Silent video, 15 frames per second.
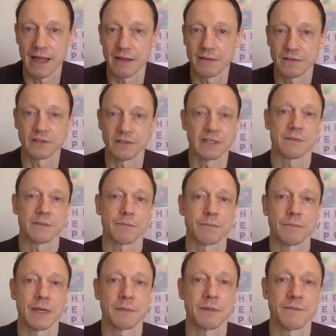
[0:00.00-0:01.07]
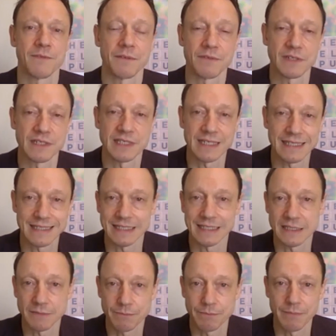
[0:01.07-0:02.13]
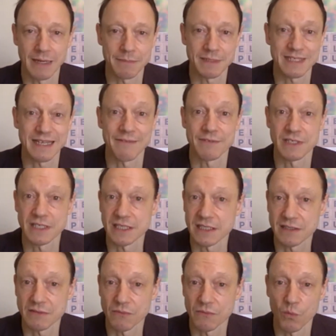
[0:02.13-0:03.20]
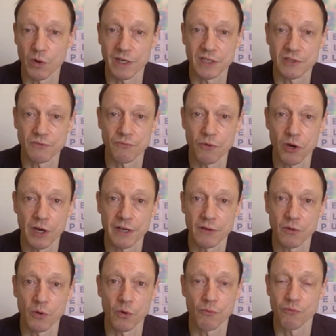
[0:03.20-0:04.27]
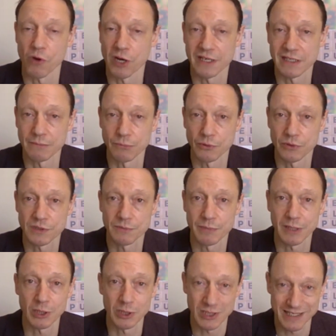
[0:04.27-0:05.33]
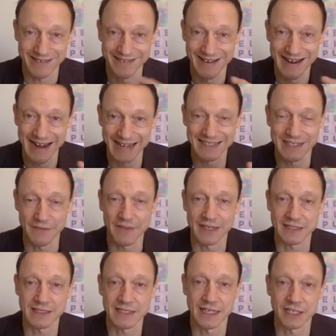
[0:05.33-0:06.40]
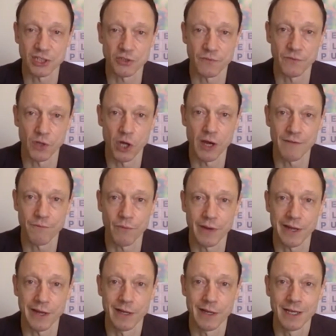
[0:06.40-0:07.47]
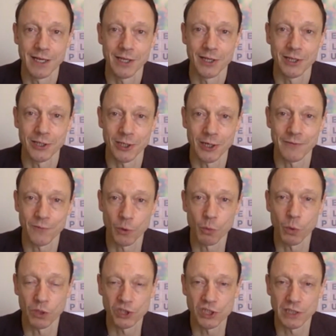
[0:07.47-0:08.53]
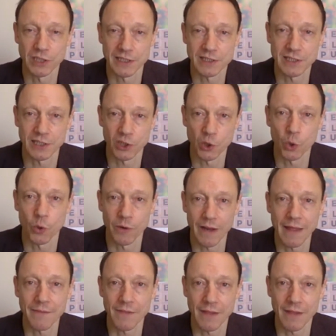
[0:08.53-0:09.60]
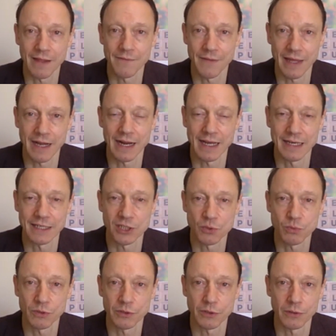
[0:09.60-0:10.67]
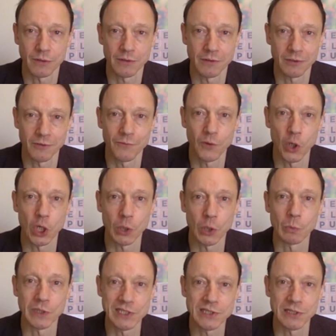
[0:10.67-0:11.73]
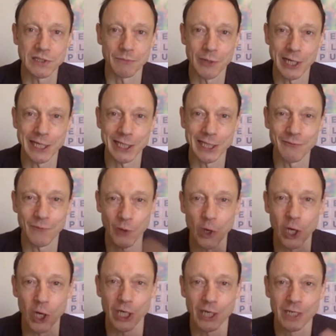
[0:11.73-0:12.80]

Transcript: in their maybe 50s, 60s, maybe 70s, wanting to write or writing books, because that's at that stage of life where, you know, if you're watching this and you're in that age, well, you've got wisdom, right? You've got